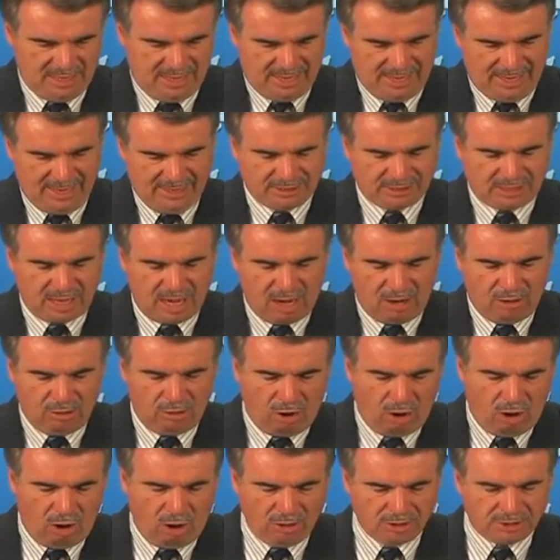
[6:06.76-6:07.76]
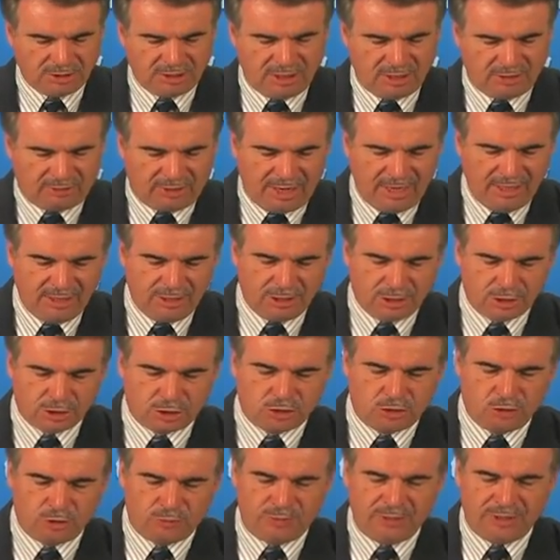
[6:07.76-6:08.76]
Asked how long the Iranians
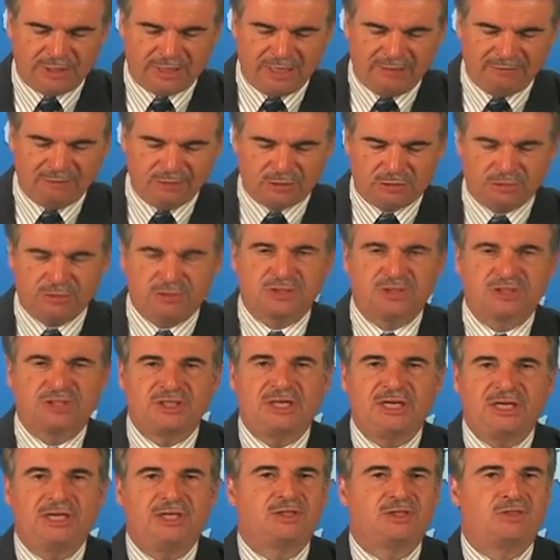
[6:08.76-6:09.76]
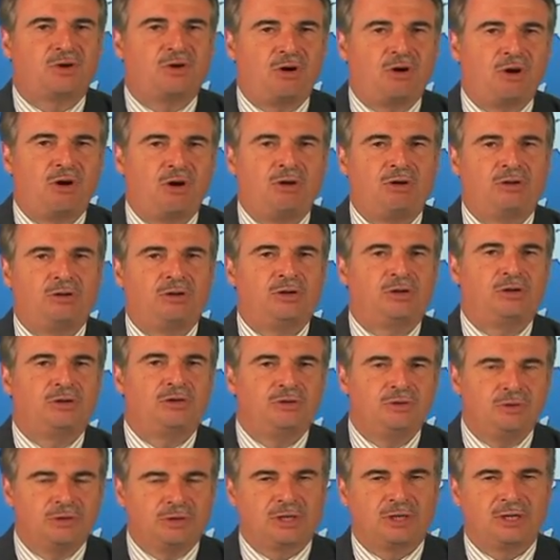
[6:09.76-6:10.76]
should be given to cease all
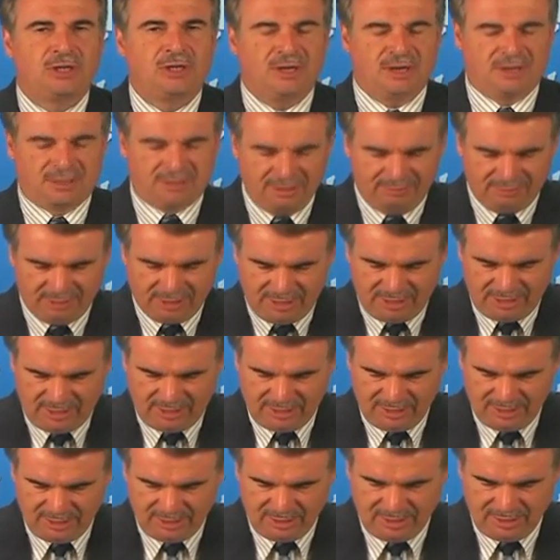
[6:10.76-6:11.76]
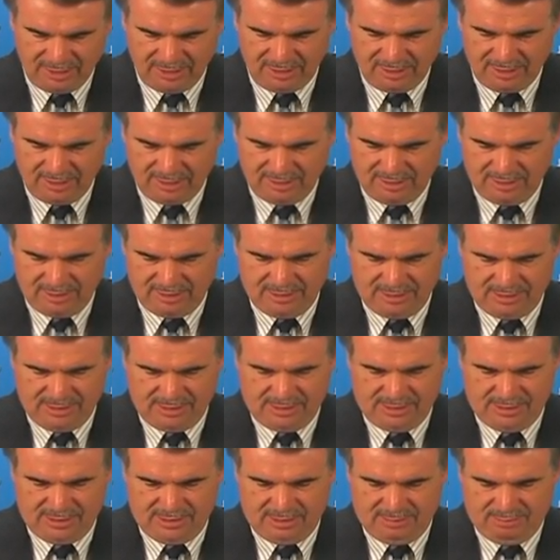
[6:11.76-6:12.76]
nuclear activity,
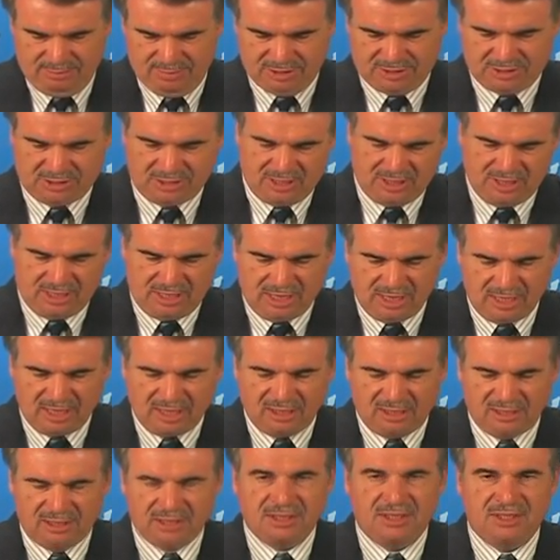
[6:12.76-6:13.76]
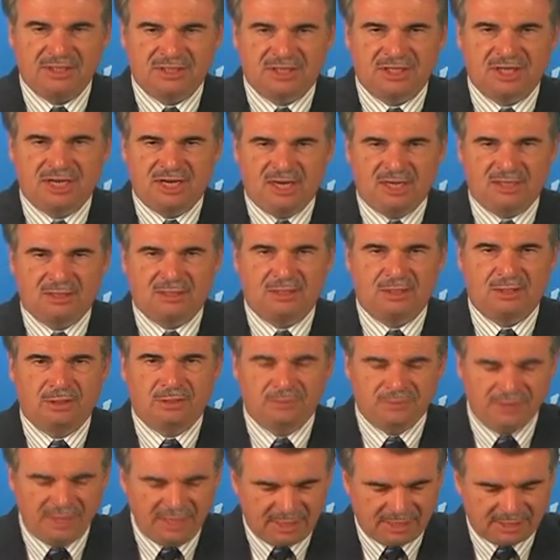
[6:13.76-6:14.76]
Mr. Ayalon said
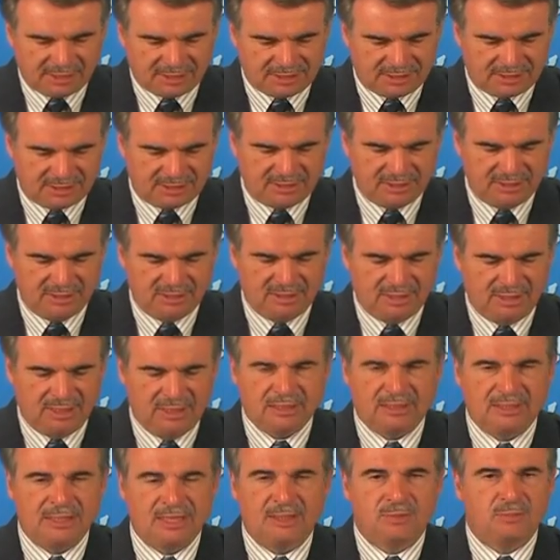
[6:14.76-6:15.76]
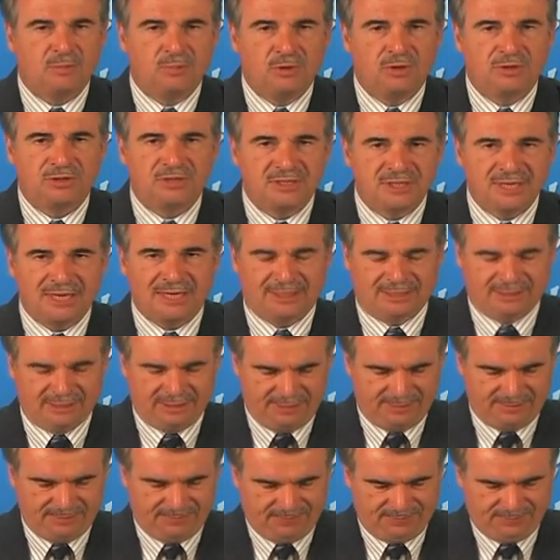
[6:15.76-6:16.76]
weeks and not more than
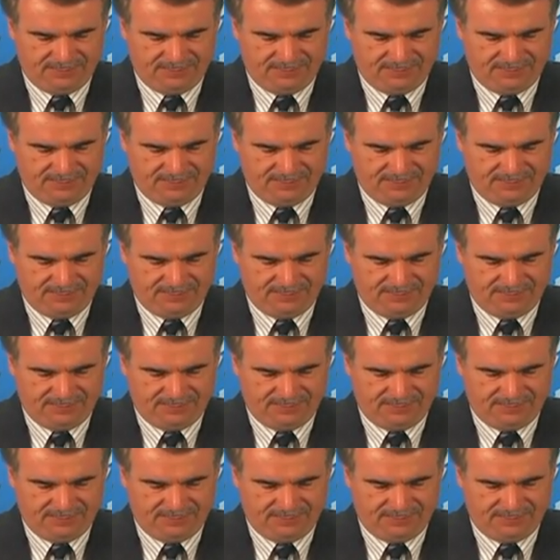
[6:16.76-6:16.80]
that.